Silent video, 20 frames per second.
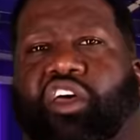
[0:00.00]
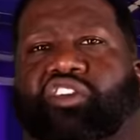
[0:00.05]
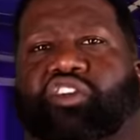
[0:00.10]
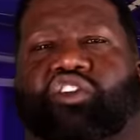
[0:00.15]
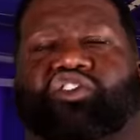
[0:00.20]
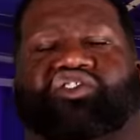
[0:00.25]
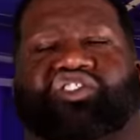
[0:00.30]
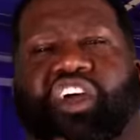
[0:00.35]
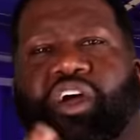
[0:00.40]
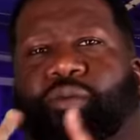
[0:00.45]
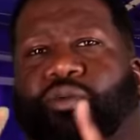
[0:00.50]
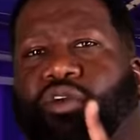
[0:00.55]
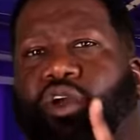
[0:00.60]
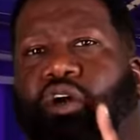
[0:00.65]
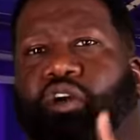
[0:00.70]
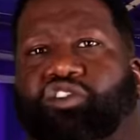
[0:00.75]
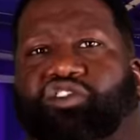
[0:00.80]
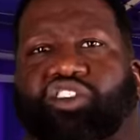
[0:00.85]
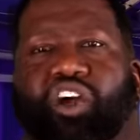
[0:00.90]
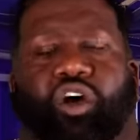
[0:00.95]
So Jim
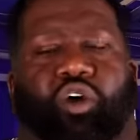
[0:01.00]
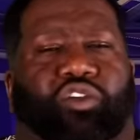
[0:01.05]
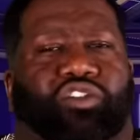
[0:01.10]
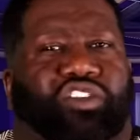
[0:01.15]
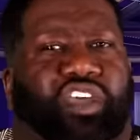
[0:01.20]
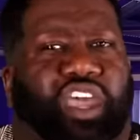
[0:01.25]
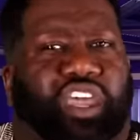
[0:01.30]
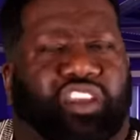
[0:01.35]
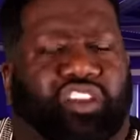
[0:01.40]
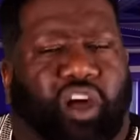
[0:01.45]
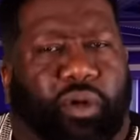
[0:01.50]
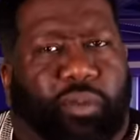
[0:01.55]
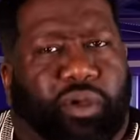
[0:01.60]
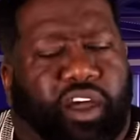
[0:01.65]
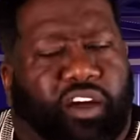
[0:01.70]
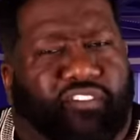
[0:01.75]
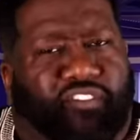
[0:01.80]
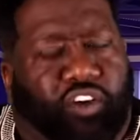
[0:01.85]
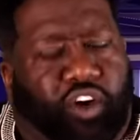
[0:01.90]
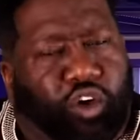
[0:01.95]
Crow Joe saying it's going to
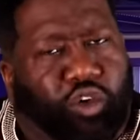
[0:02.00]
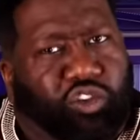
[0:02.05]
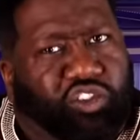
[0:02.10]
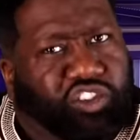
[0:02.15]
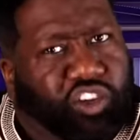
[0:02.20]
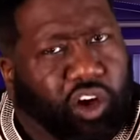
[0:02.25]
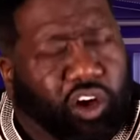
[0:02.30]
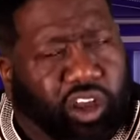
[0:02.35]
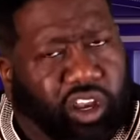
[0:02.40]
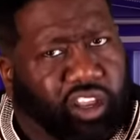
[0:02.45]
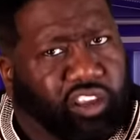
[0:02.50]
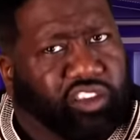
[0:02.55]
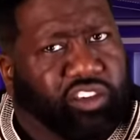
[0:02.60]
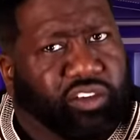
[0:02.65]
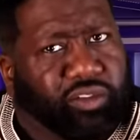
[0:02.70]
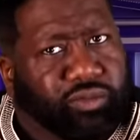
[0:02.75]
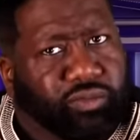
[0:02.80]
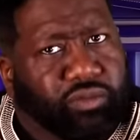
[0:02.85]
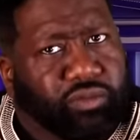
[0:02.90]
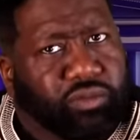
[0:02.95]
be a food
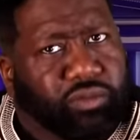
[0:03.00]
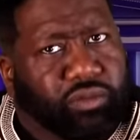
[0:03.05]
shortage.